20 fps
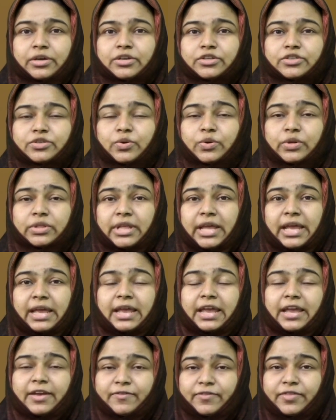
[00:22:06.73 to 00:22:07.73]
So
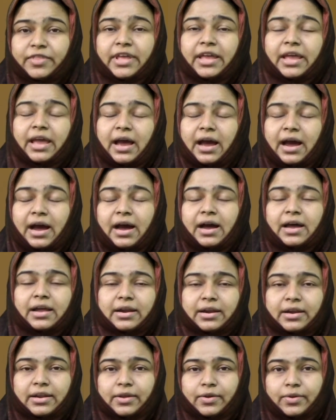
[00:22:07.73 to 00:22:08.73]
if they
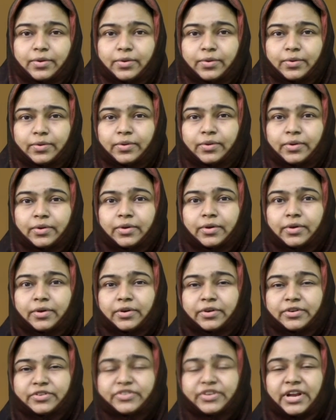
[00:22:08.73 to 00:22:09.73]
are
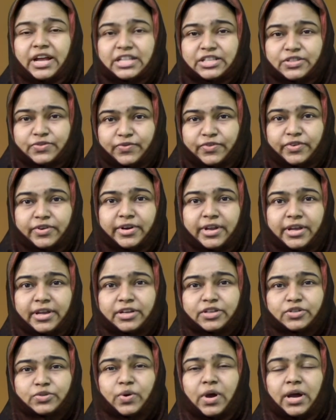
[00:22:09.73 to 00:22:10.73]

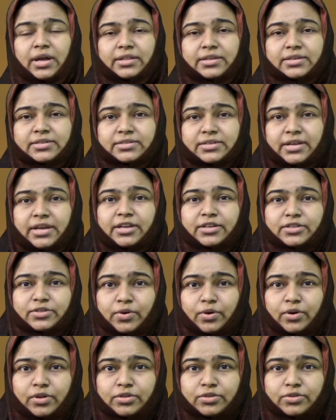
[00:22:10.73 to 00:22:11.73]
transferring to other states
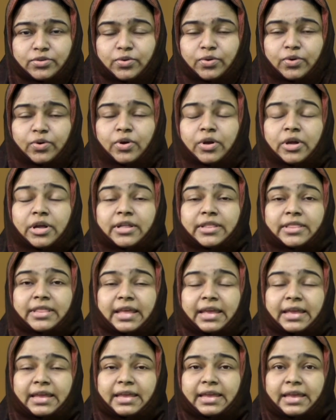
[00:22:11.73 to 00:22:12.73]
also,
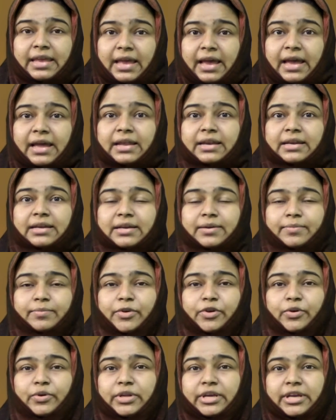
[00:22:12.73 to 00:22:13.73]
they can
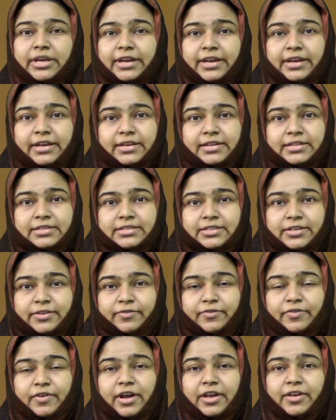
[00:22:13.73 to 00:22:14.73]
communicate and
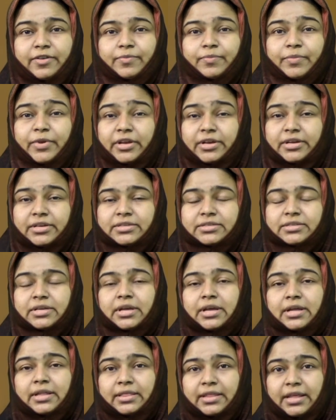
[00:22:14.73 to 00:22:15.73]
survive because
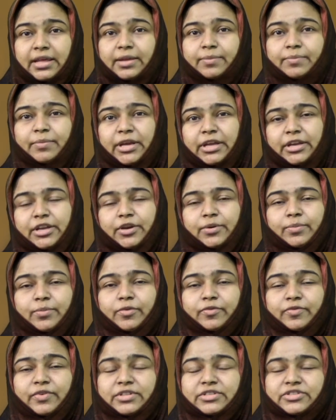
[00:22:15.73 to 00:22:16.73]
their medium
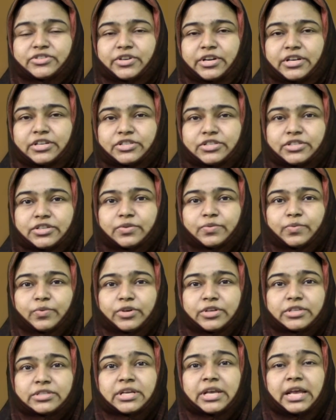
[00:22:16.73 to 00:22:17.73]
of instruction
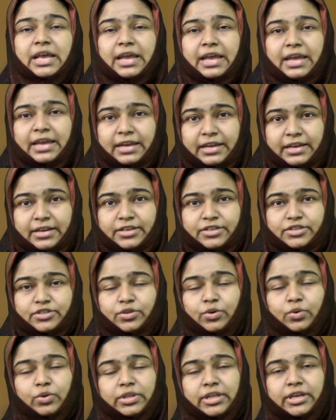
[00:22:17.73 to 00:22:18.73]
was English.
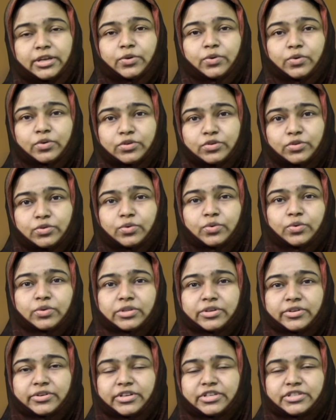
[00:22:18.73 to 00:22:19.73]
Though they don't know
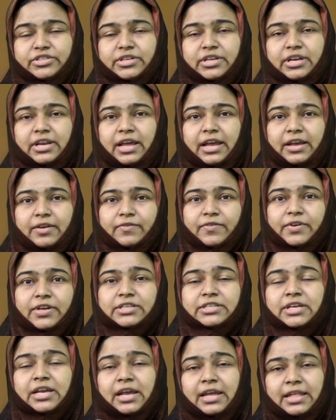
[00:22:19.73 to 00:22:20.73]
the regional
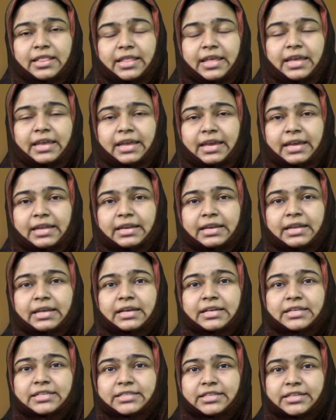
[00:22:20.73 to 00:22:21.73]
language, they can
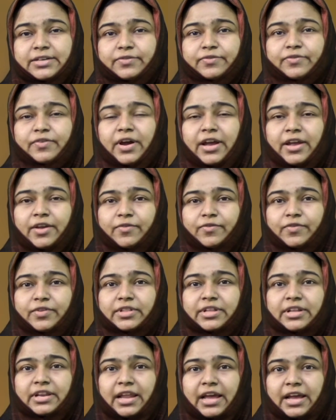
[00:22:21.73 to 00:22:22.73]
survive with
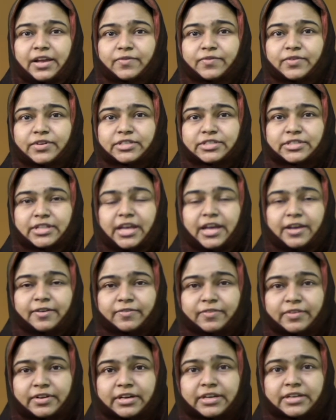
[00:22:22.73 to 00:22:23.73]
the language they
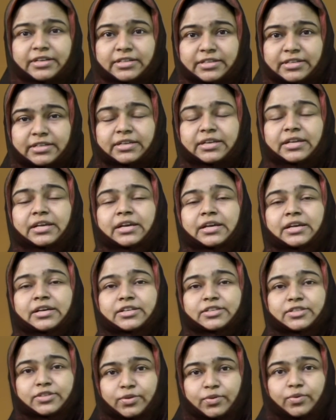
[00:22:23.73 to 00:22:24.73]
have learnt in
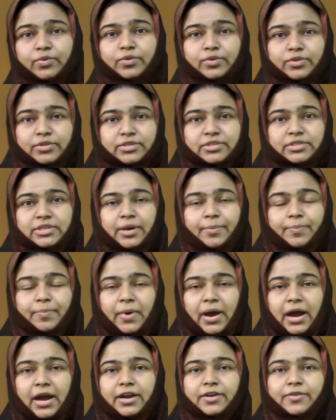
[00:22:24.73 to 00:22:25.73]
schools
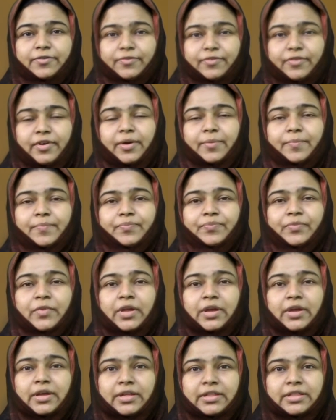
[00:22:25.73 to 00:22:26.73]
apart from
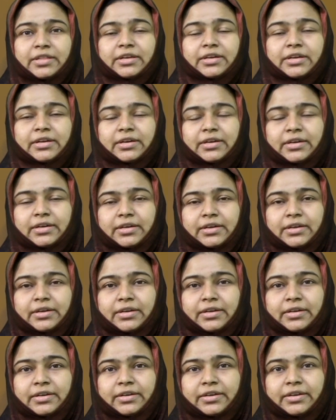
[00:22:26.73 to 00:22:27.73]

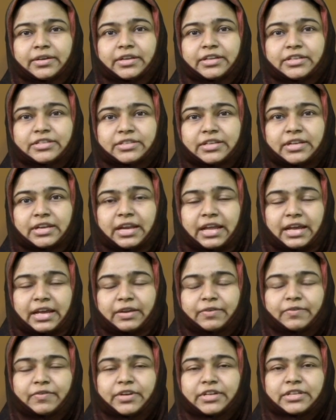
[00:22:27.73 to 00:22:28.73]
the regional
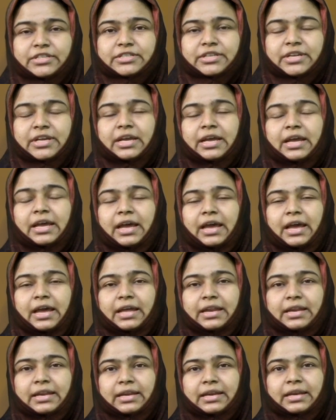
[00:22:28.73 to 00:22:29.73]
language.
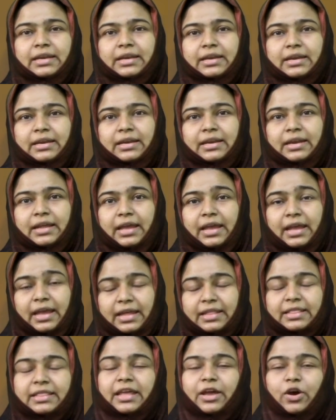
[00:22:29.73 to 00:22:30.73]
And
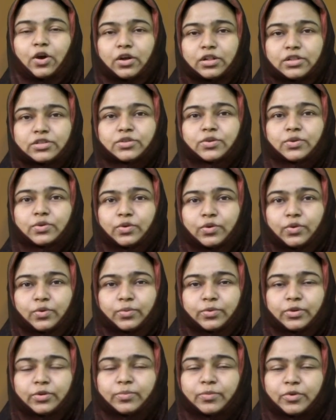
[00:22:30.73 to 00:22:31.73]
they also
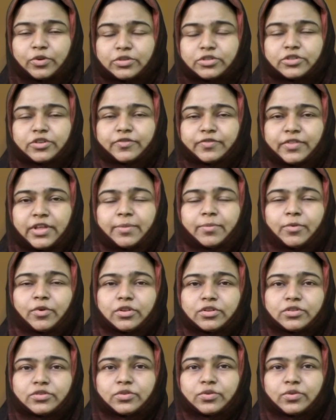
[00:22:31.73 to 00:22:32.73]
know, most of them
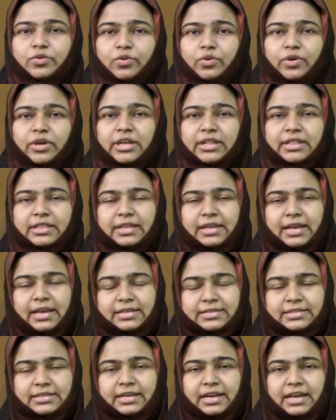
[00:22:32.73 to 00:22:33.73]
also know Hindi
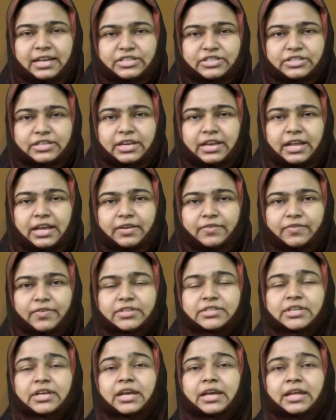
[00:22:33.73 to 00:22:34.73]
as the national
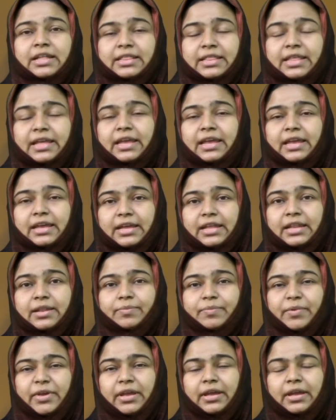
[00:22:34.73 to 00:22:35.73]
language. They will
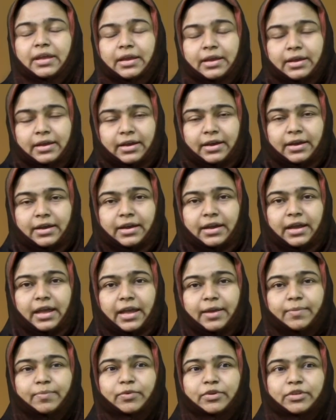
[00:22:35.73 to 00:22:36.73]
be
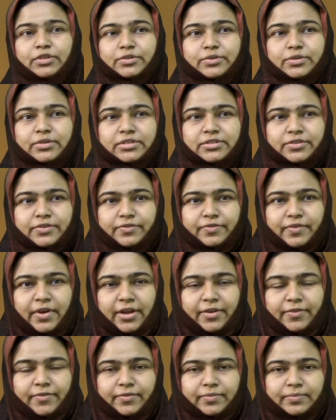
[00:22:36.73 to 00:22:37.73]
able to
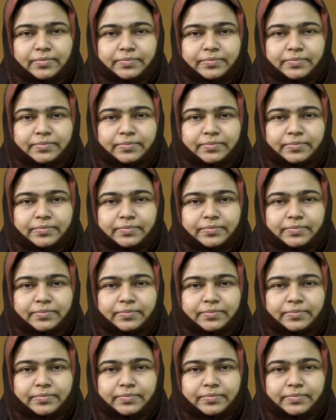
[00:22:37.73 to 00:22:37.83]
survive.